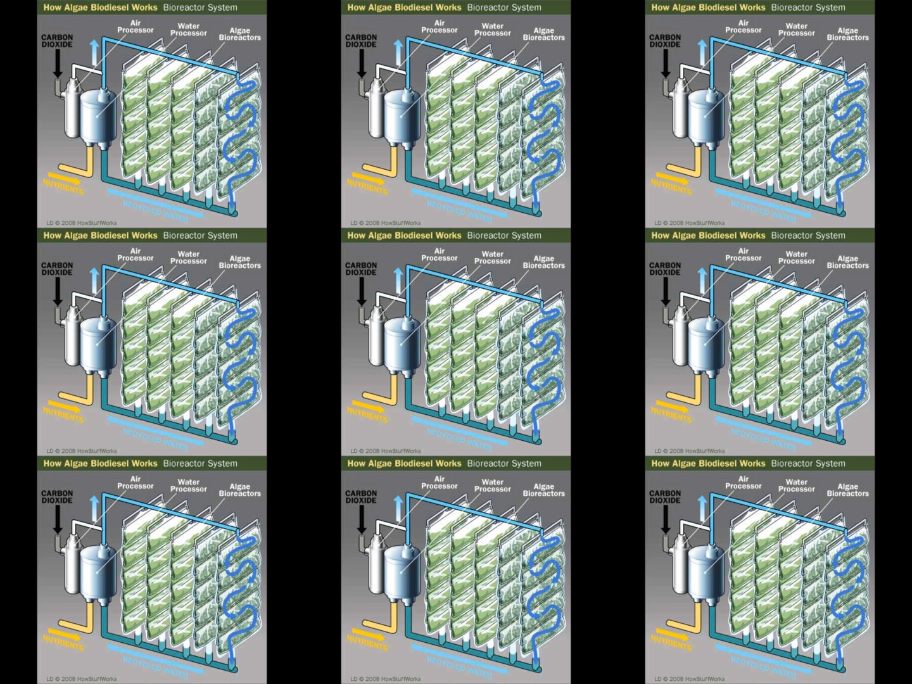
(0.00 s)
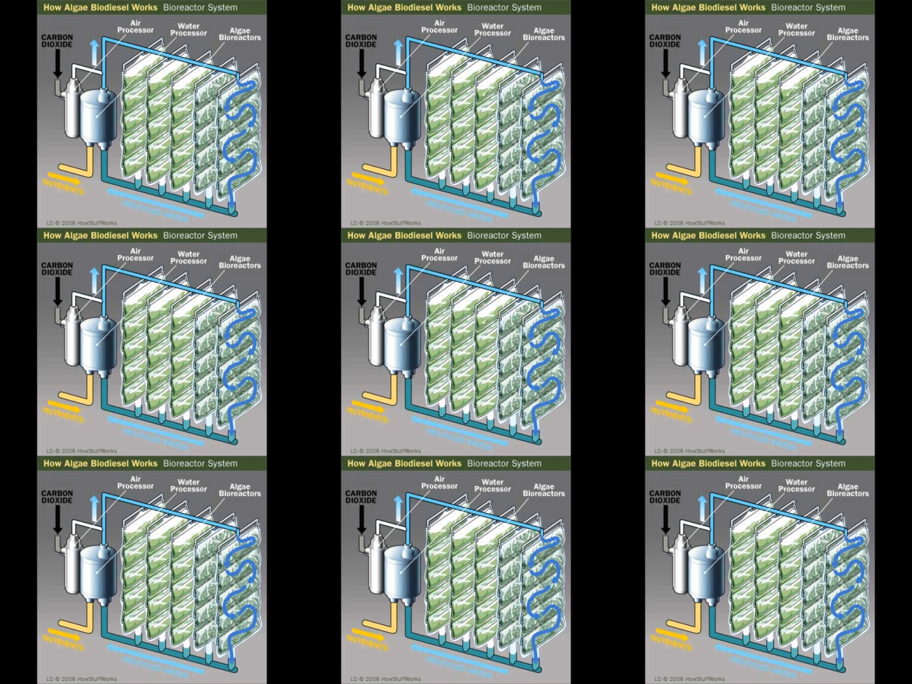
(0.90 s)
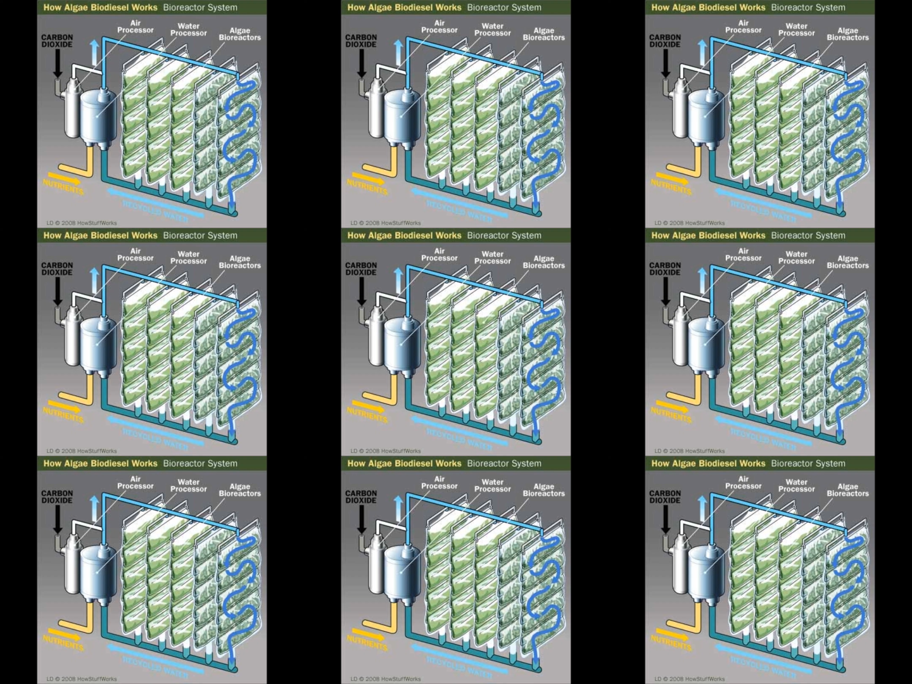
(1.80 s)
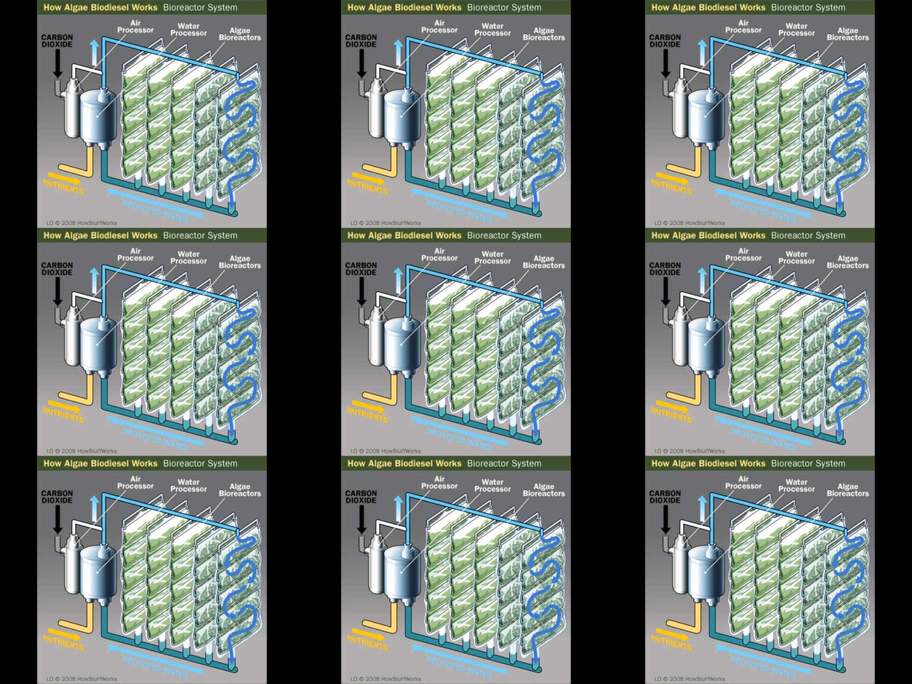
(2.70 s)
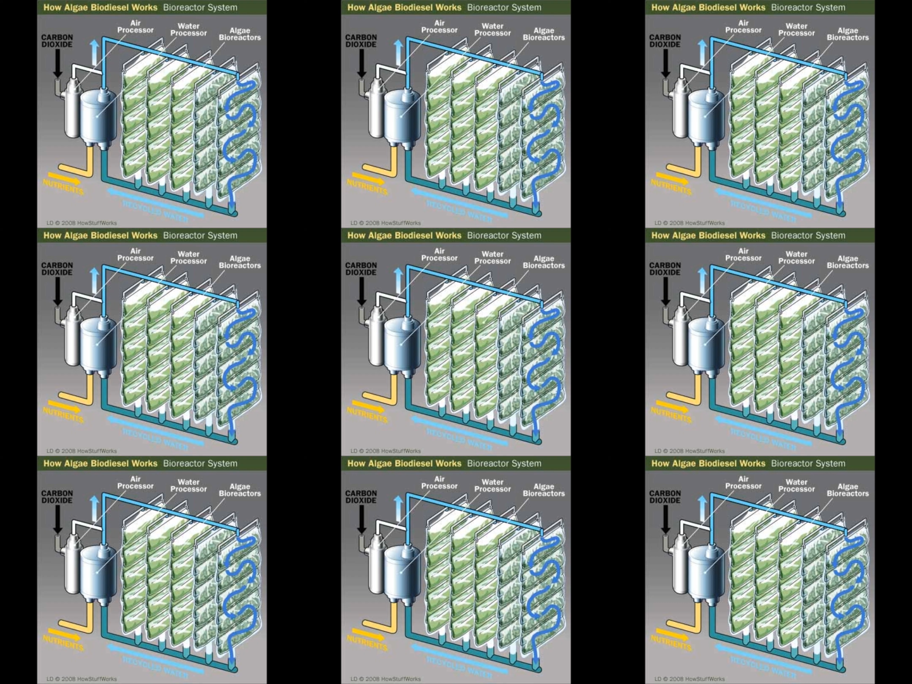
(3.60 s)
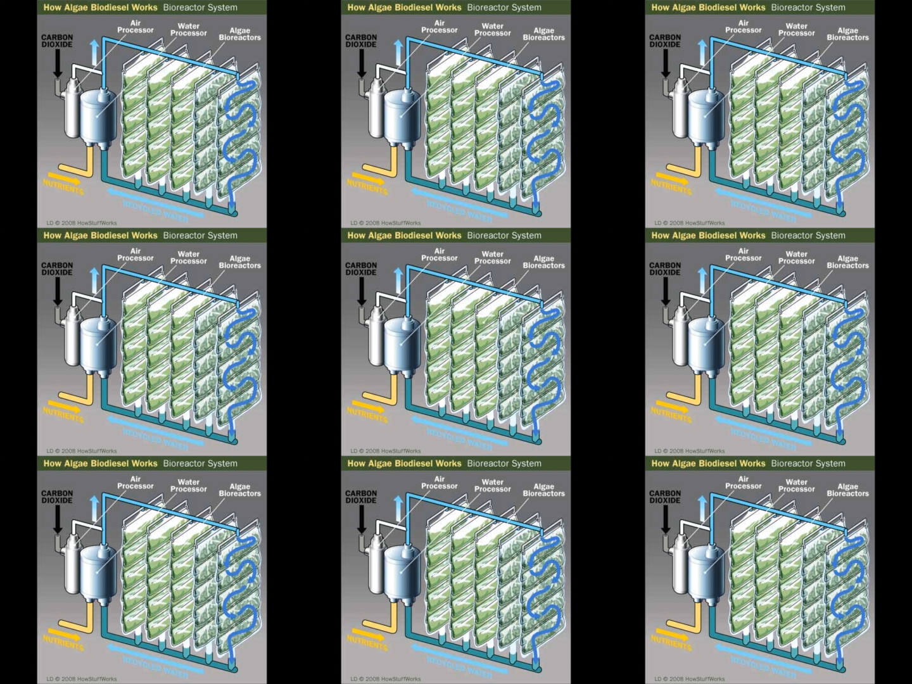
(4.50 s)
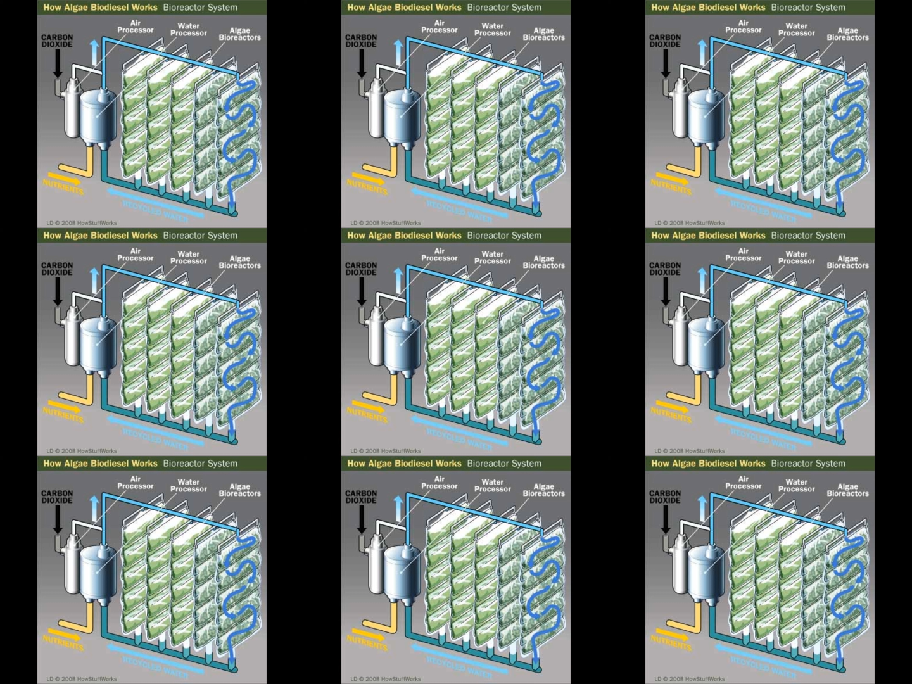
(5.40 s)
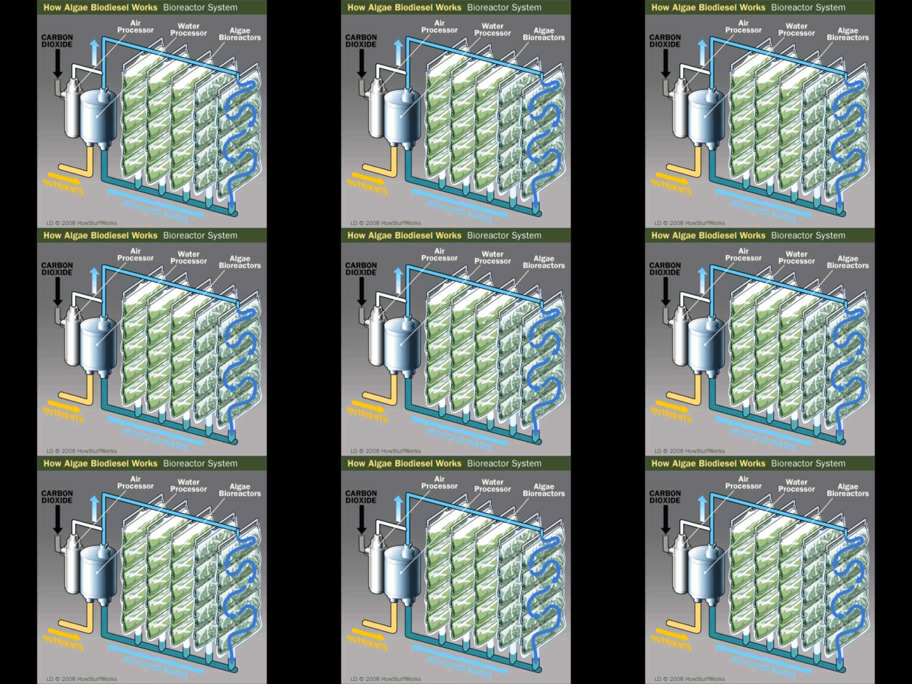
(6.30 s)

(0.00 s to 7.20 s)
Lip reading: No face is visible, so there are no lips to read.